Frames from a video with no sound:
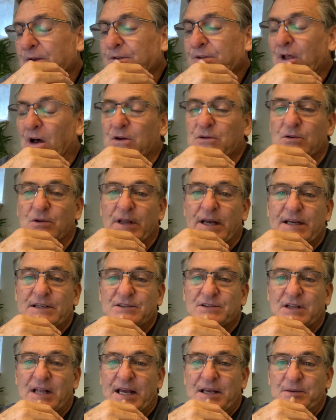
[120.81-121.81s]

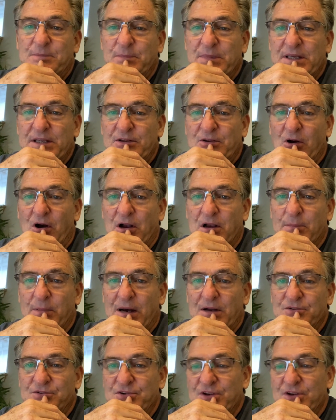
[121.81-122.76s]
knuckleheads like me talk about